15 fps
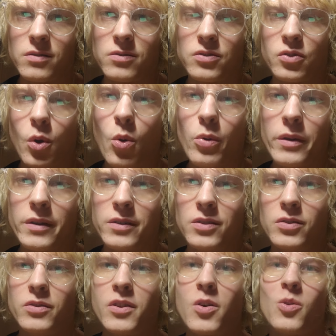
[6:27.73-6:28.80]

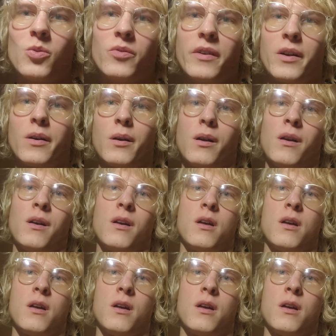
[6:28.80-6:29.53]
stories, you know, where